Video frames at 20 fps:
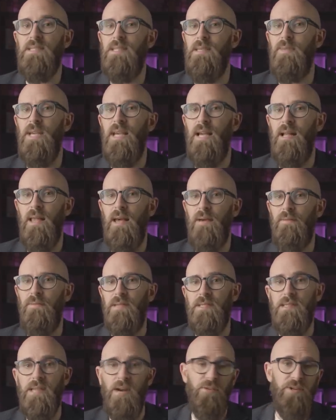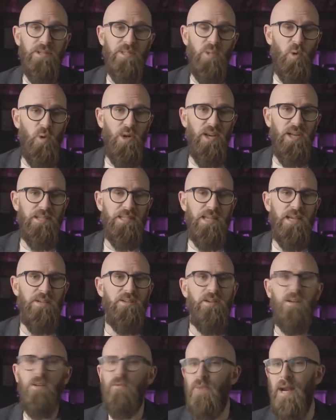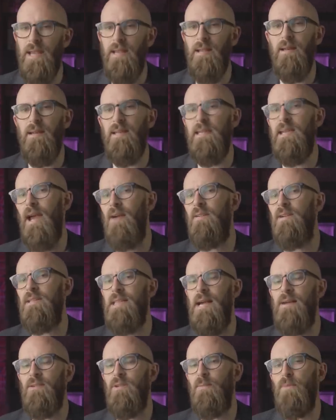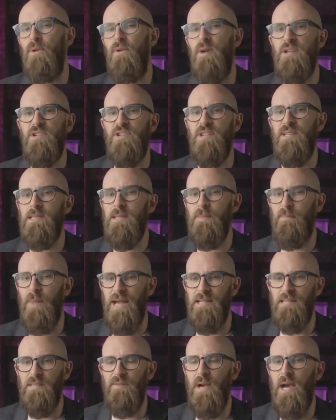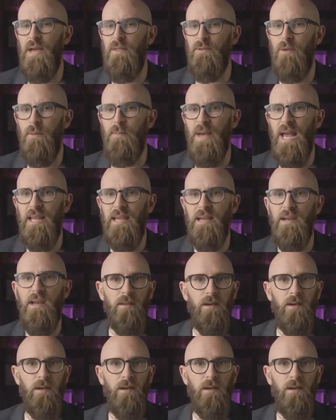TPLF, a terrorist organisation and regularly carries out operations to pacify the rebellion,